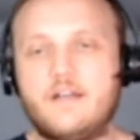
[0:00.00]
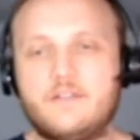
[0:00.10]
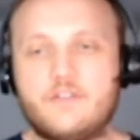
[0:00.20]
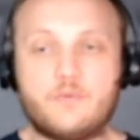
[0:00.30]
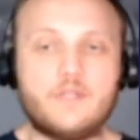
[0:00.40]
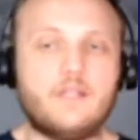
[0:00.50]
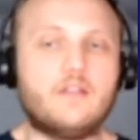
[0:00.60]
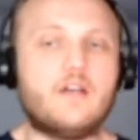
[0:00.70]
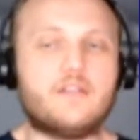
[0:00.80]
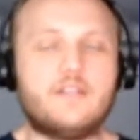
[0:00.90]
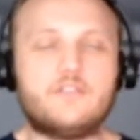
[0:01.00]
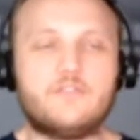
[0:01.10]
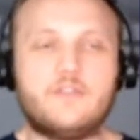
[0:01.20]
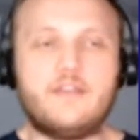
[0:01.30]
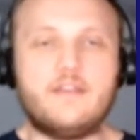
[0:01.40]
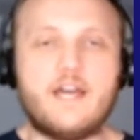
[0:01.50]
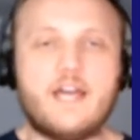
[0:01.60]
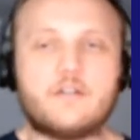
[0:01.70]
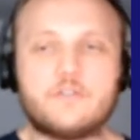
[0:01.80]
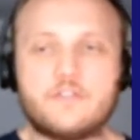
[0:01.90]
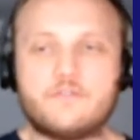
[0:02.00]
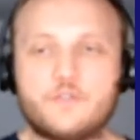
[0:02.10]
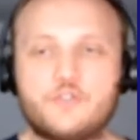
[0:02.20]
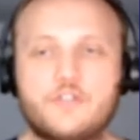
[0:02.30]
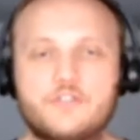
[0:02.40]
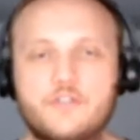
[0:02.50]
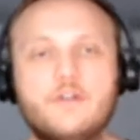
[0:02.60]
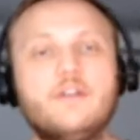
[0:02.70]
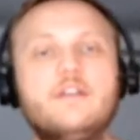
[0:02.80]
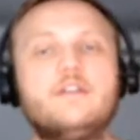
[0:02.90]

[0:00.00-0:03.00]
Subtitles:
they're really logging into the hacker's infrastructure.